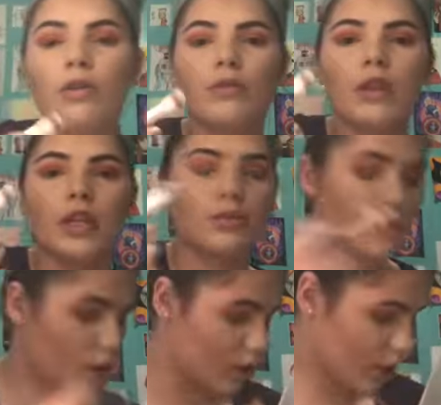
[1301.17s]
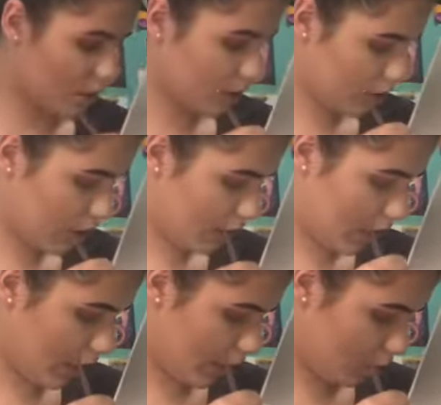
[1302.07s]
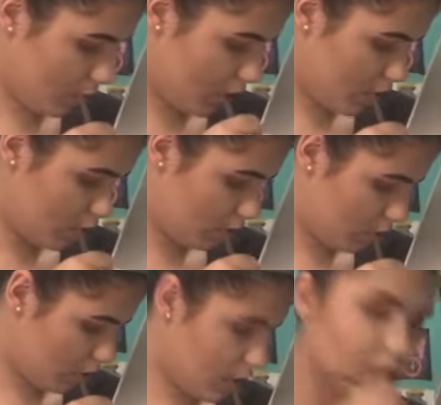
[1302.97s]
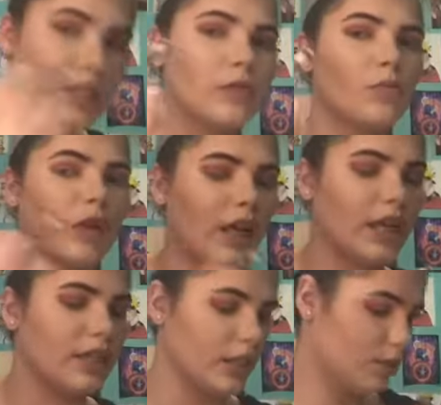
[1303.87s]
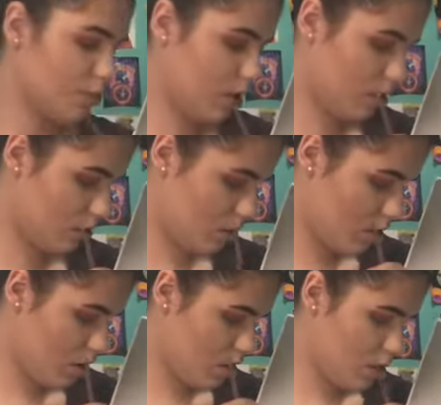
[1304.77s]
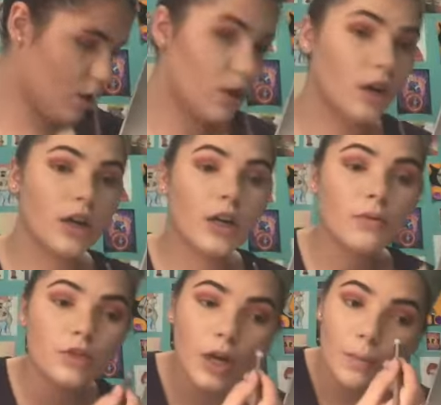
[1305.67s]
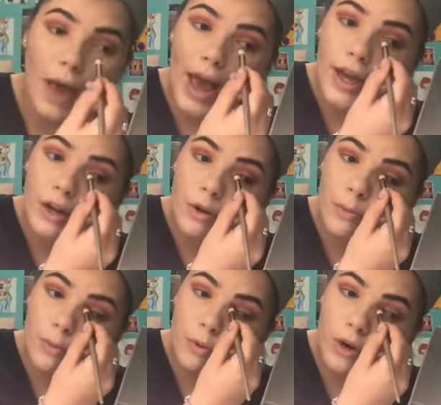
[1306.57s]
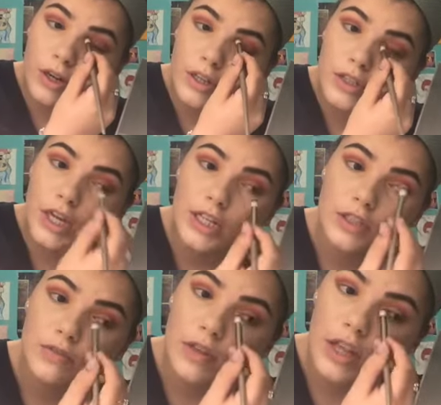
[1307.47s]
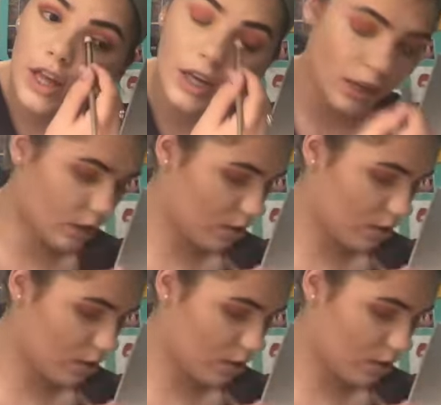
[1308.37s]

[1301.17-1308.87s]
in with this brush. I'm gonna take that yellow again because this is more like a dense brush. I'm gonna try to pack it on more because I just feel like